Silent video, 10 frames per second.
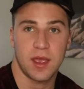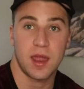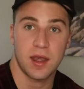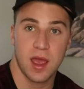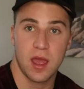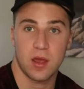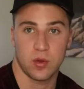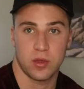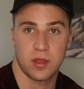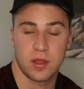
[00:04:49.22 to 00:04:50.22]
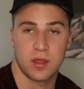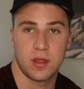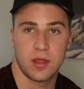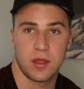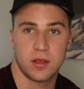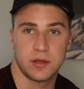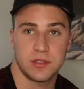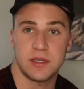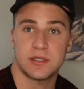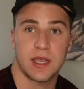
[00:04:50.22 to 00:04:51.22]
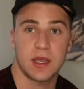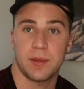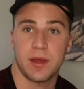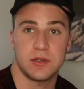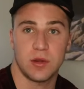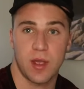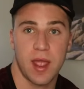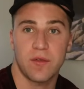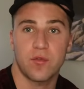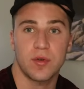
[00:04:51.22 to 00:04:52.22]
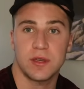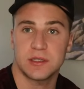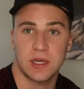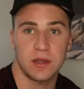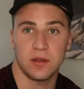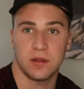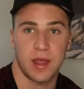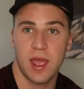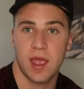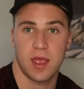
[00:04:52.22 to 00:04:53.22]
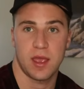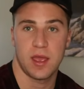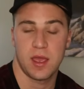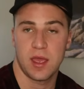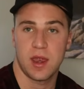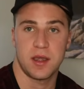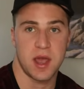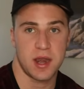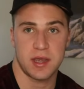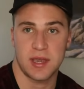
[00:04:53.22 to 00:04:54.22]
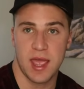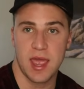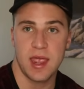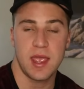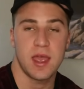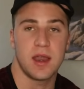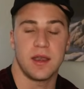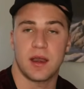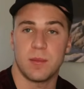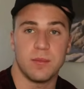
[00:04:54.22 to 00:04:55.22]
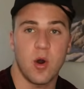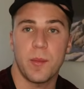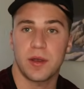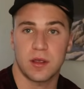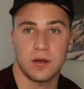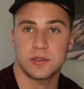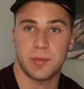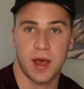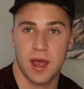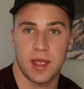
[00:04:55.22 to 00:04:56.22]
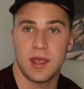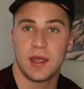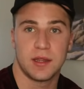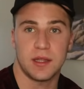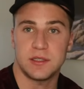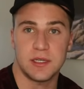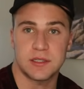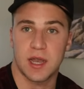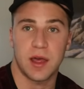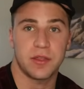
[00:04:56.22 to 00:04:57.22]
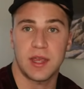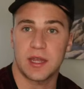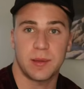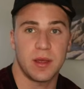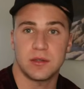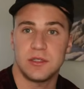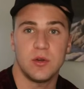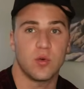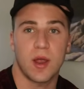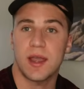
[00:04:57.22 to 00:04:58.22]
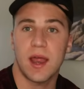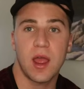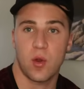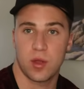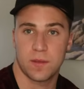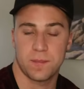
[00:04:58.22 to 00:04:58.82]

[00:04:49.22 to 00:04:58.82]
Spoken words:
And now she's thinking about you every single day. Not a day, not a moment goes by that she's not thinking about you right now.